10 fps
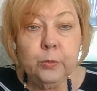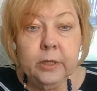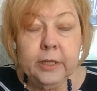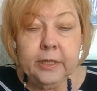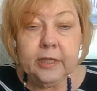
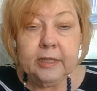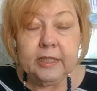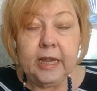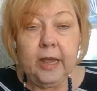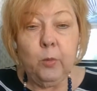need to
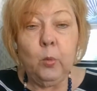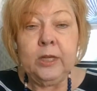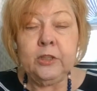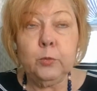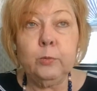say
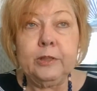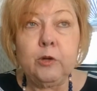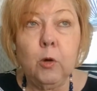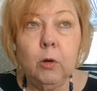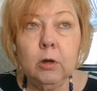which
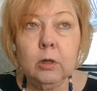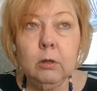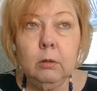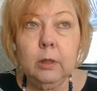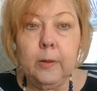
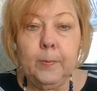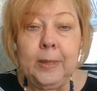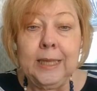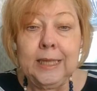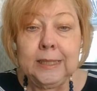rhetorical
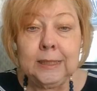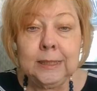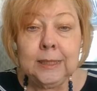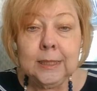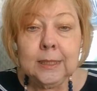
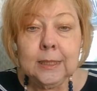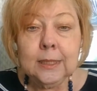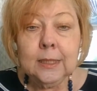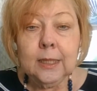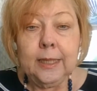appeal,
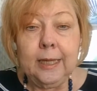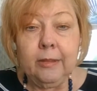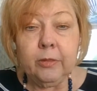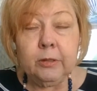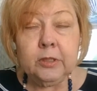
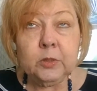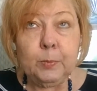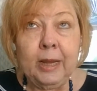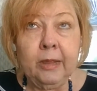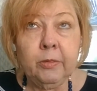ethos,
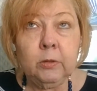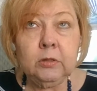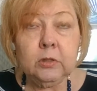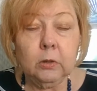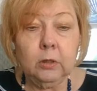
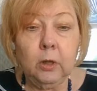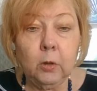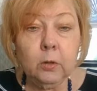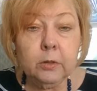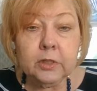pathos, or
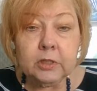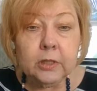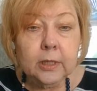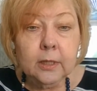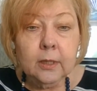
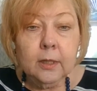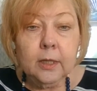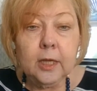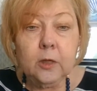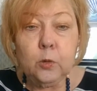logos
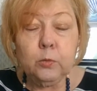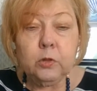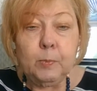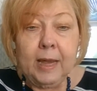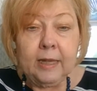he
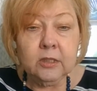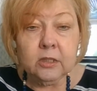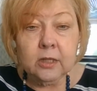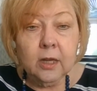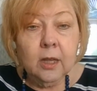used
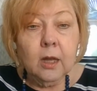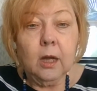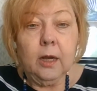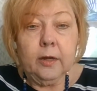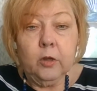best.
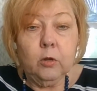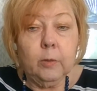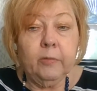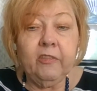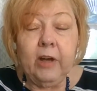You
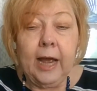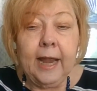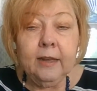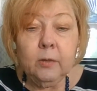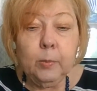could
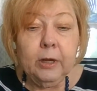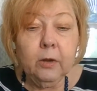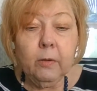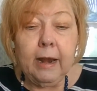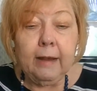find the
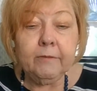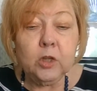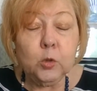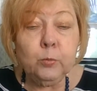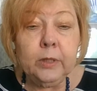paragraph
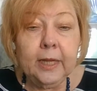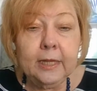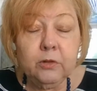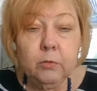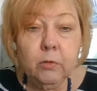that you
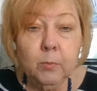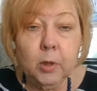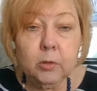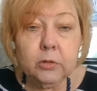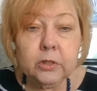relate to the
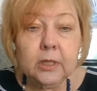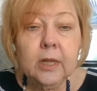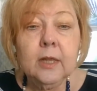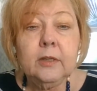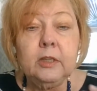most,
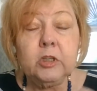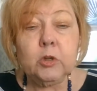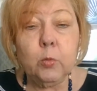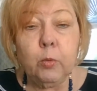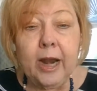
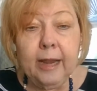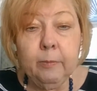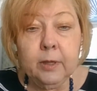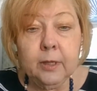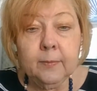describe
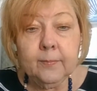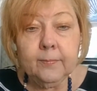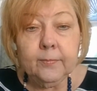it,